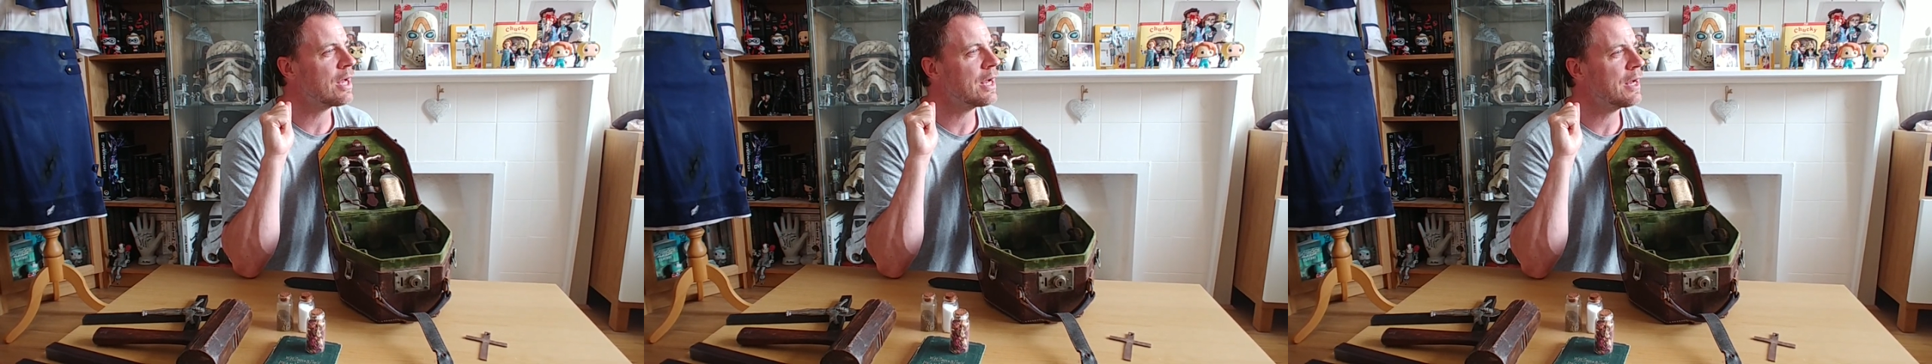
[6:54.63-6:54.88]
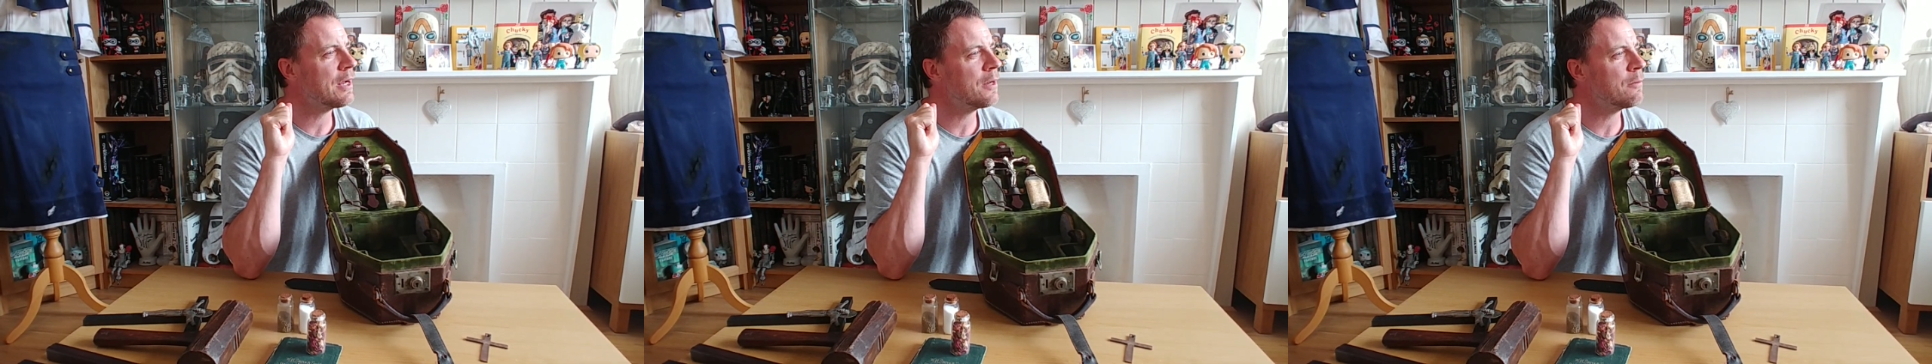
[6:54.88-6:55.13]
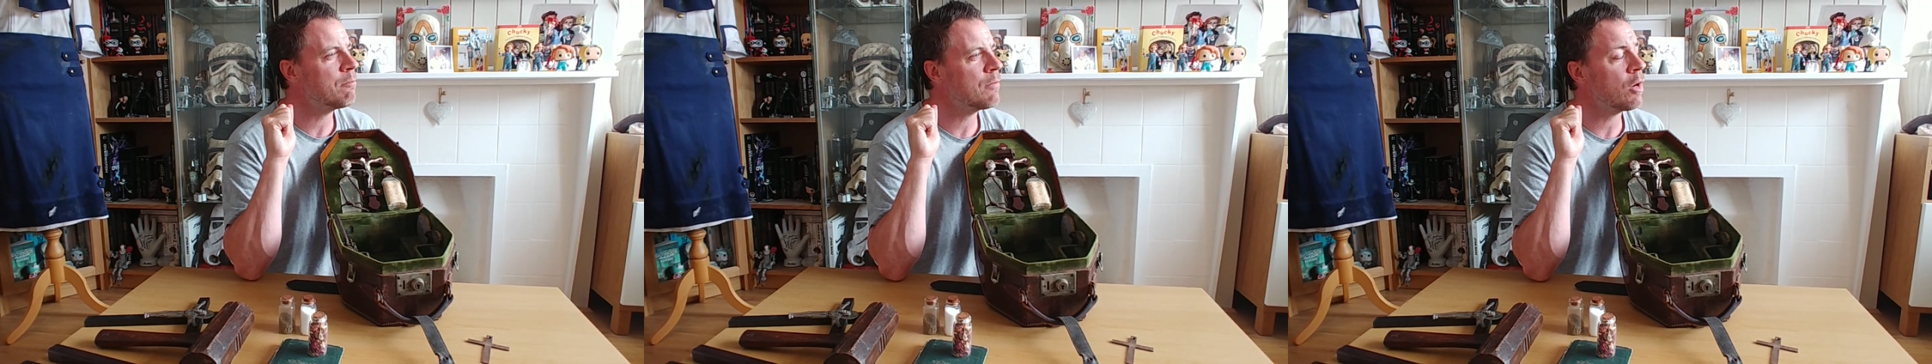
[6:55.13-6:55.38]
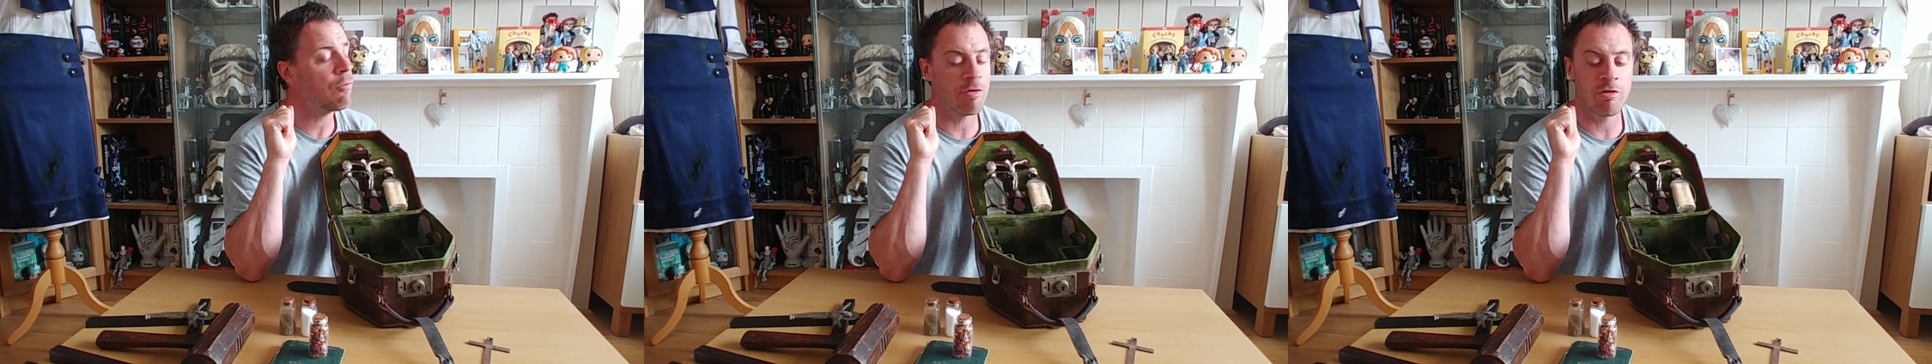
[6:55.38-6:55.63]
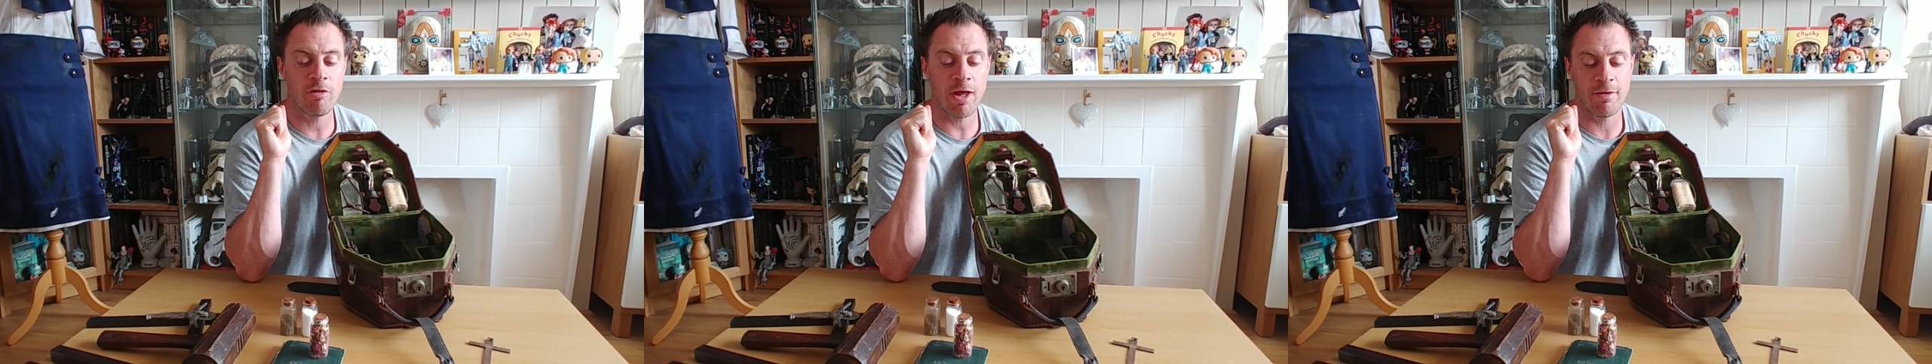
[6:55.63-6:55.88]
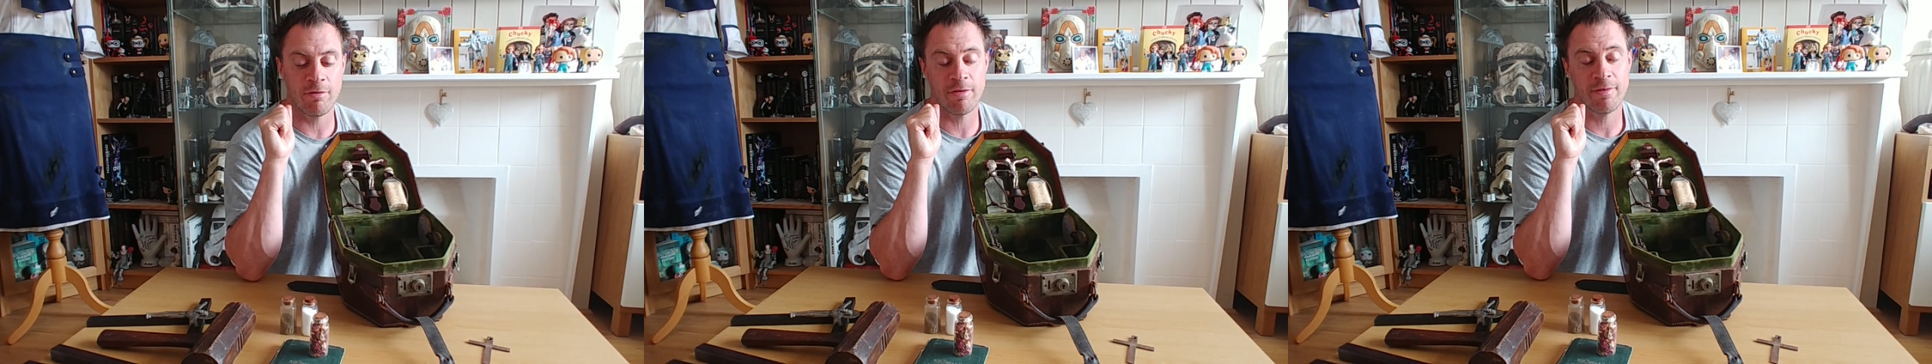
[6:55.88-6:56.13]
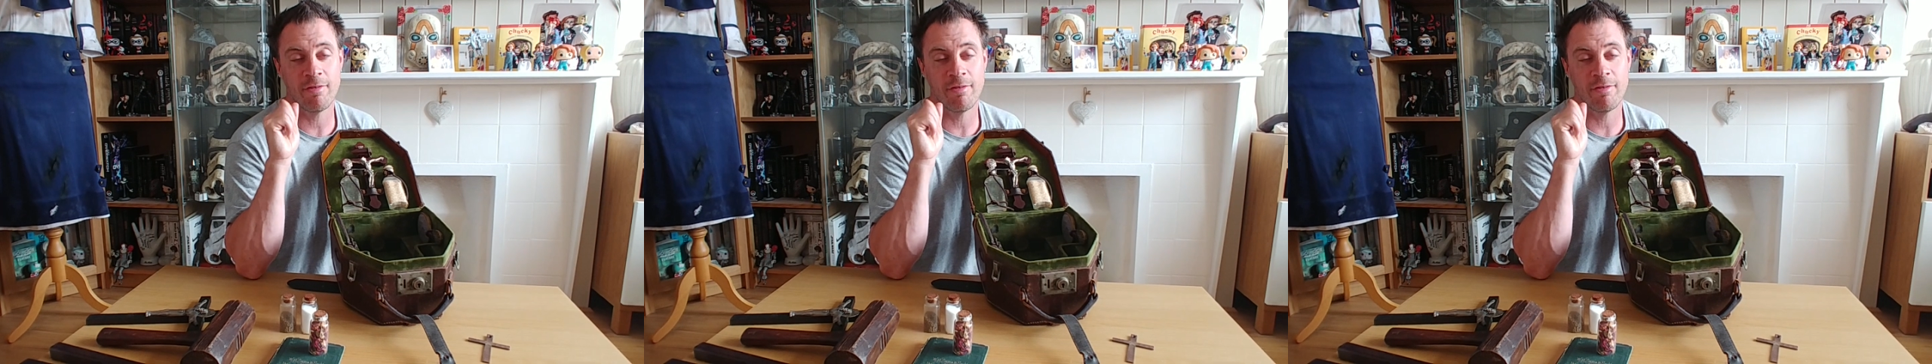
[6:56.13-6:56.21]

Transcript: The scent.